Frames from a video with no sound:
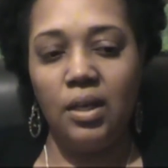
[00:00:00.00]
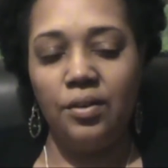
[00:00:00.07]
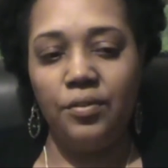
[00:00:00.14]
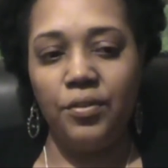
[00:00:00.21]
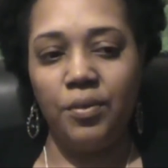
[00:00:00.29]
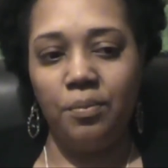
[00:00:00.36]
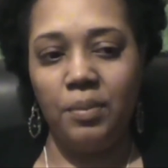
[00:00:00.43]

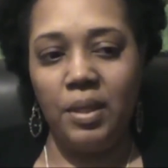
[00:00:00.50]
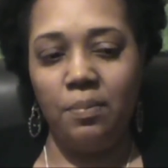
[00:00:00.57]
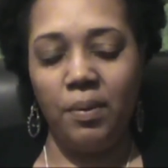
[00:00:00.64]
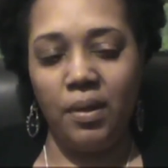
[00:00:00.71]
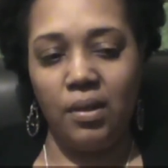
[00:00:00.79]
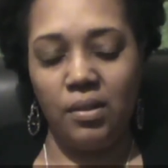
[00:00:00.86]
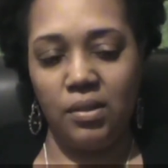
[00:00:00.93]
For me
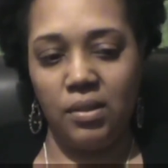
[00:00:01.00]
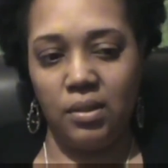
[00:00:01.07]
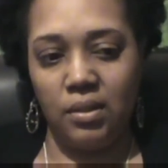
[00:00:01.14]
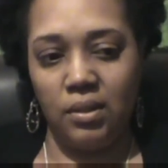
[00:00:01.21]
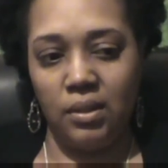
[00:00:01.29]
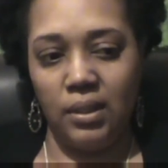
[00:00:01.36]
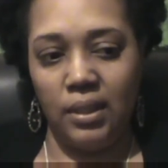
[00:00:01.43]

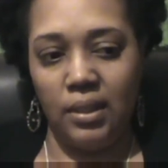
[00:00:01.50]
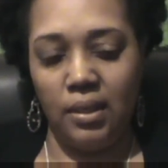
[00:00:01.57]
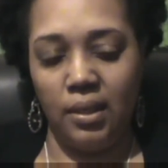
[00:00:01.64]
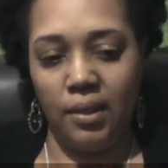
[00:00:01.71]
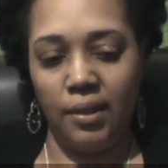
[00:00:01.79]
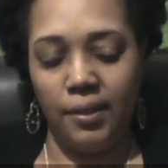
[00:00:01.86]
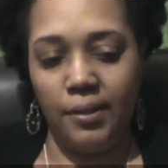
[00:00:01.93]
personally,
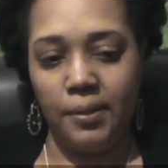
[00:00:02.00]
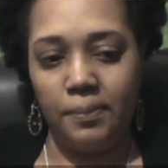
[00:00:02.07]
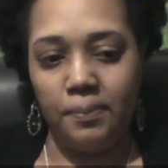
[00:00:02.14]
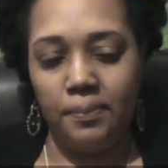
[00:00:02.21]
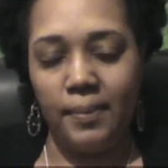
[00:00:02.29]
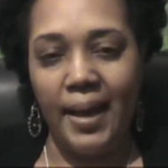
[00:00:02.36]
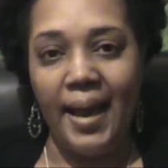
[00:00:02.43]

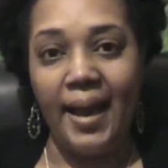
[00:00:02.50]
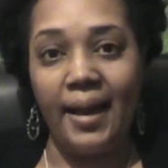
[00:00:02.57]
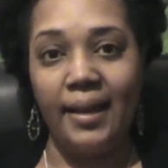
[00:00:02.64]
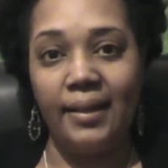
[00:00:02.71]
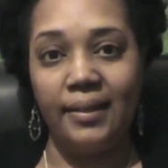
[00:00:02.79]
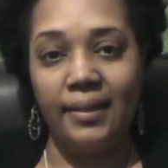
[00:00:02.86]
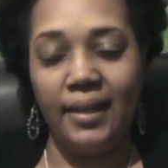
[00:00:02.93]

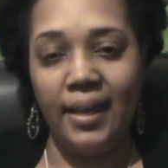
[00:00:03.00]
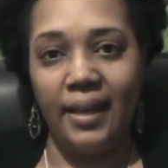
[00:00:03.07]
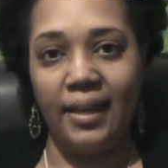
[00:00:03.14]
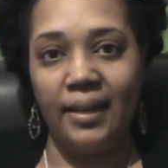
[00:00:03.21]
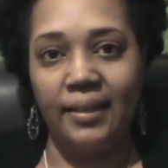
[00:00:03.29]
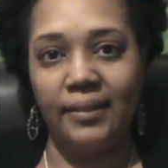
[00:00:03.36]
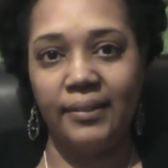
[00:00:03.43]
Aya
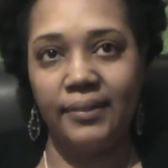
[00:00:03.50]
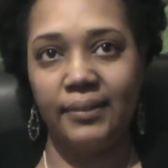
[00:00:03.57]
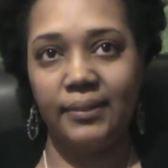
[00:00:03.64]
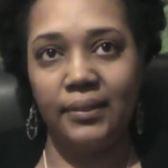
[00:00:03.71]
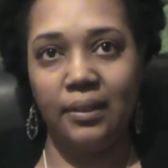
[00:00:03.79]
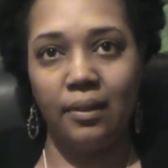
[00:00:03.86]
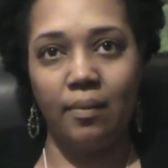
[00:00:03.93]
has